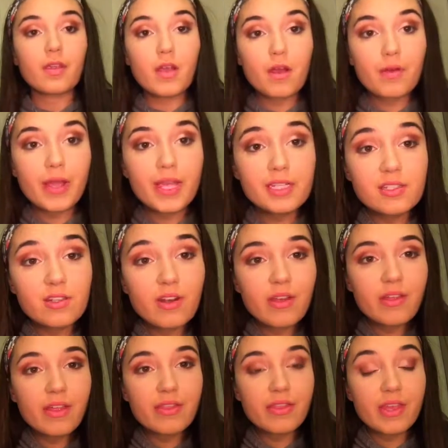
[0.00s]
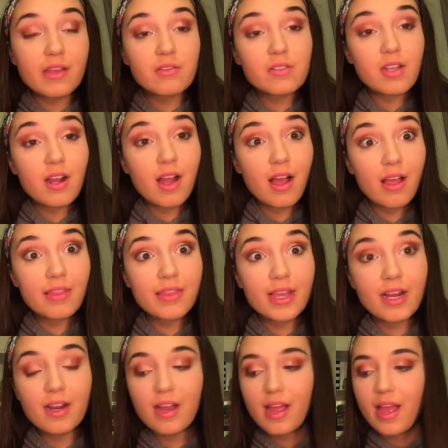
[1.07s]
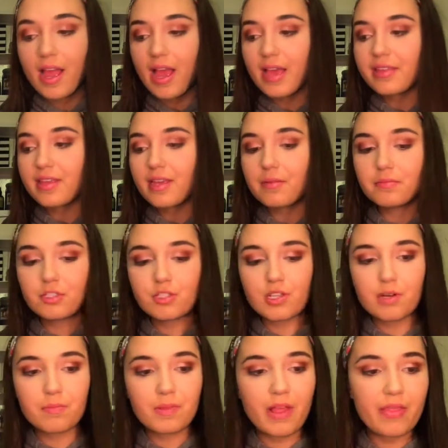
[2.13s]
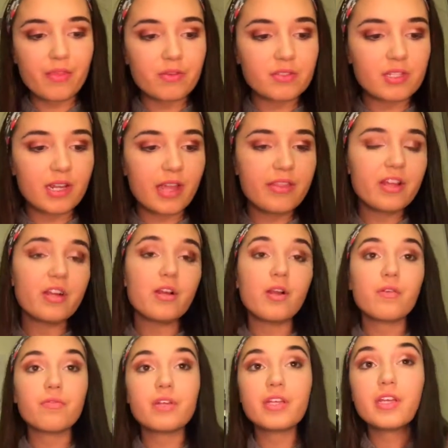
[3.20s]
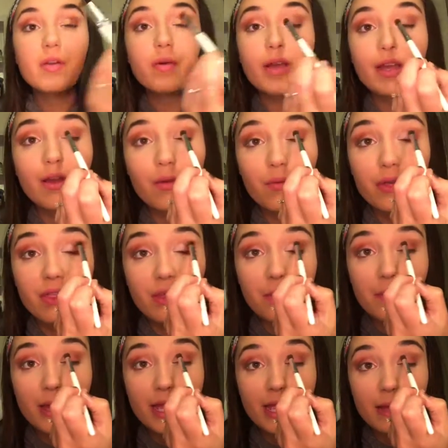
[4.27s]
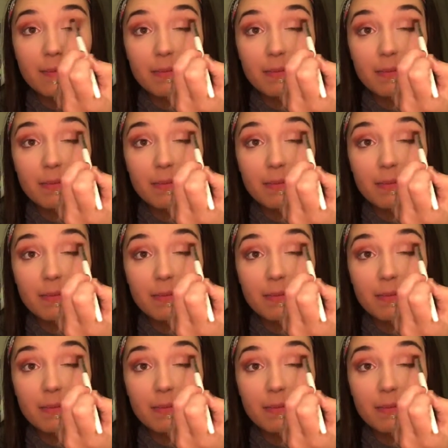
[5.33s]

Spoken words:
Okay, so now that those are on there, I think I'm just going to blend those together really quick with my